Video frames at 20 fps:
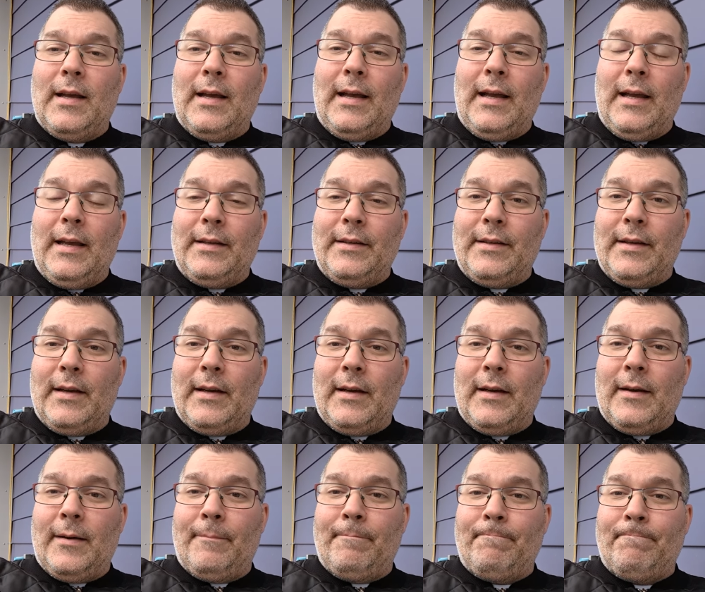and
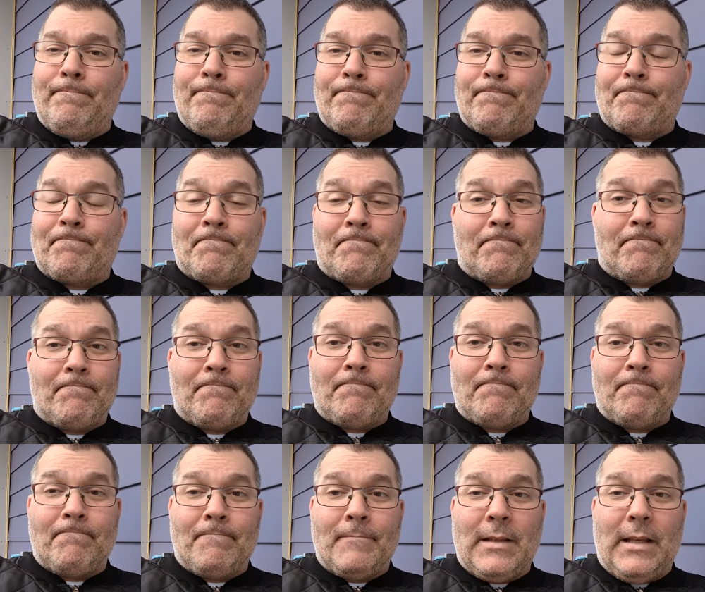um,
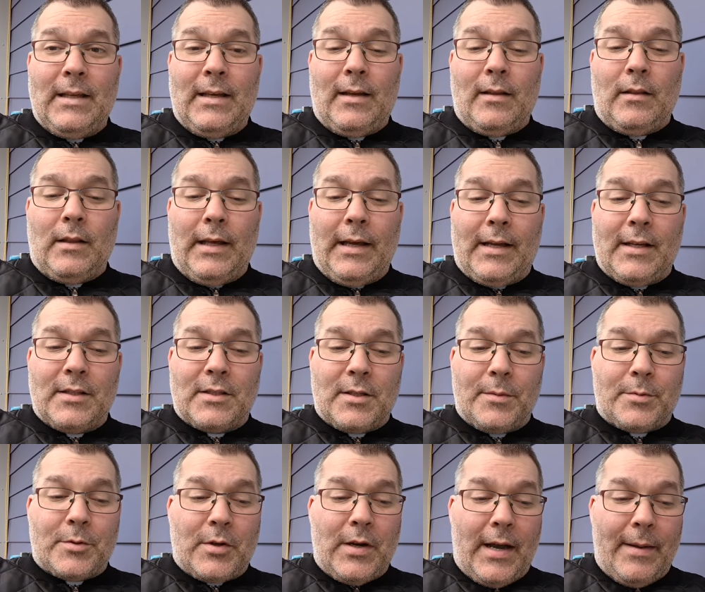yeah, like and
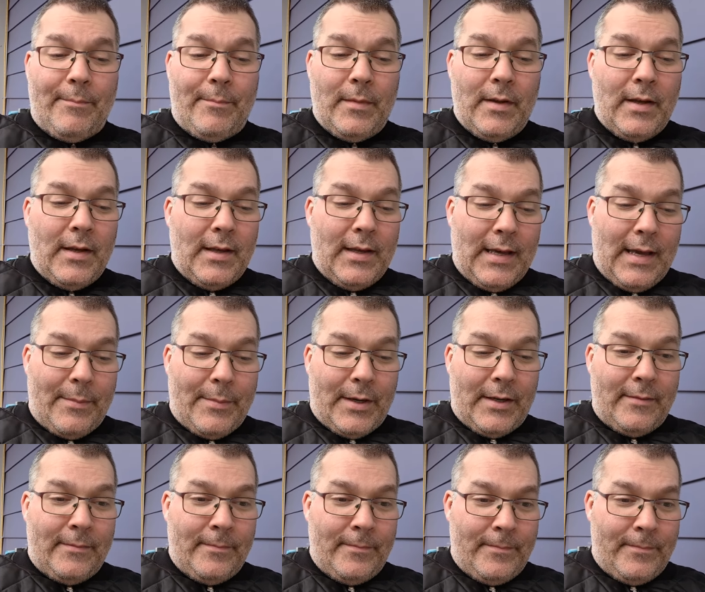subscribe. Hey,
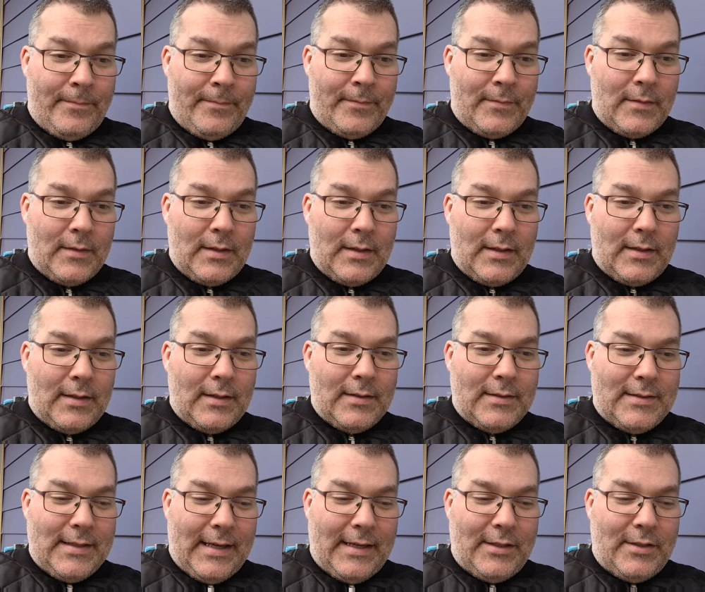bud.
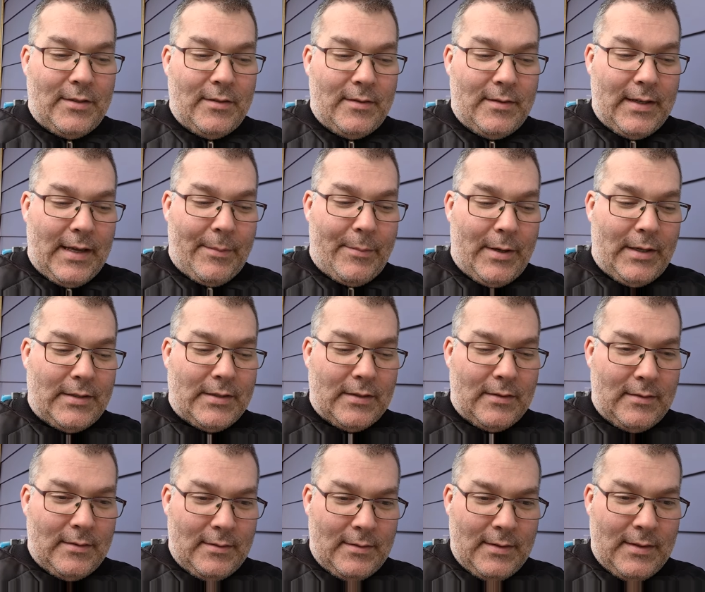Say, hey, Bryson.
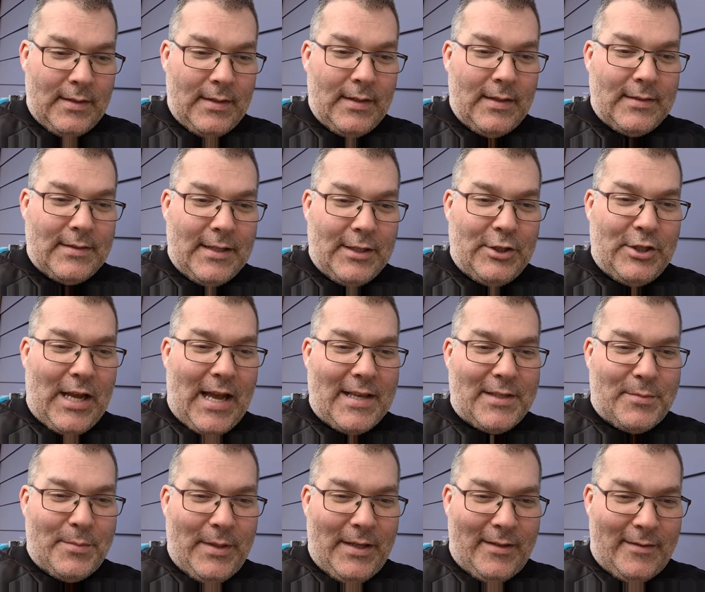Say,
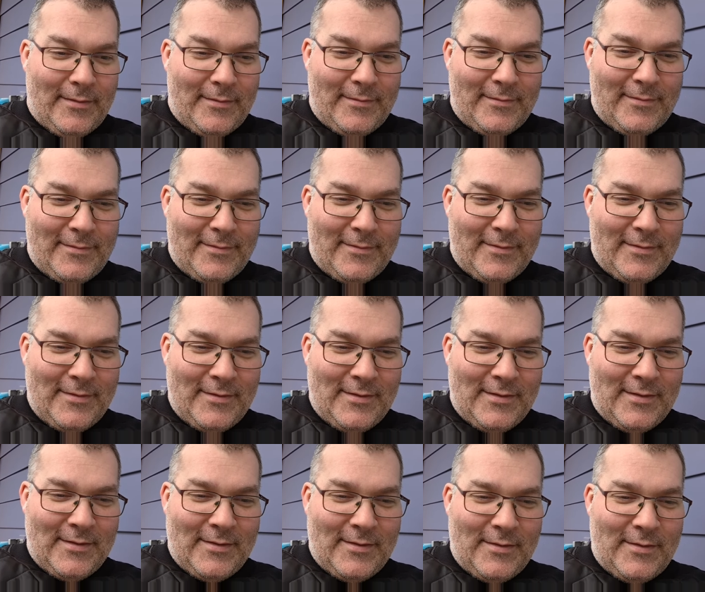Jasmy.
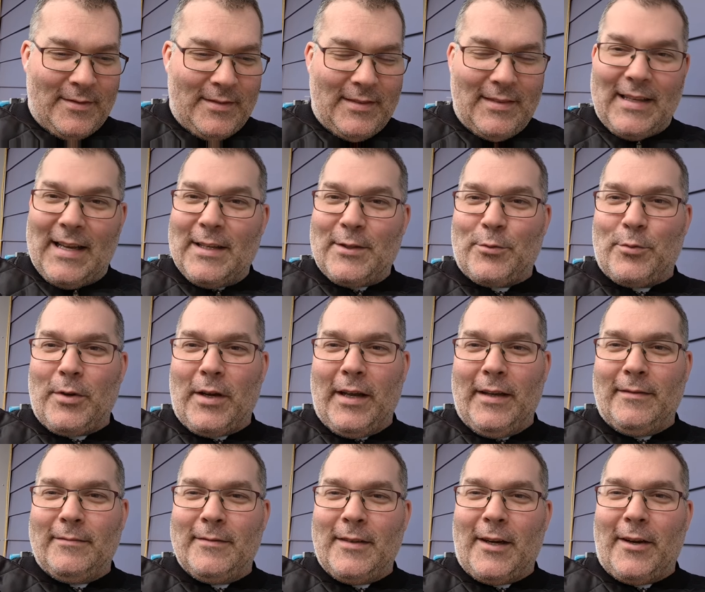Jasmy. That's
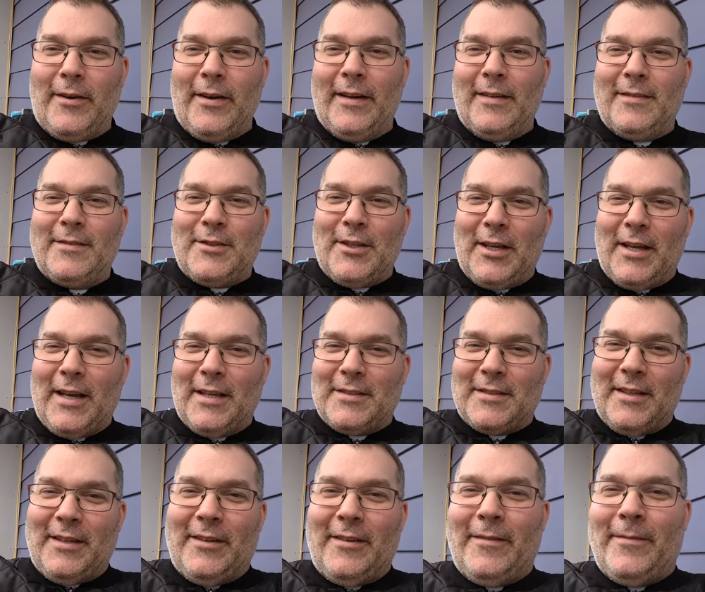right. All right. See you guys
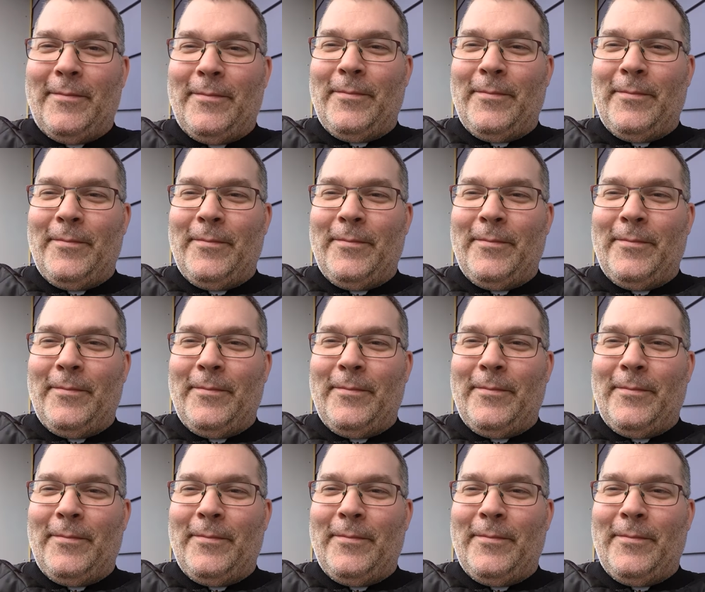later.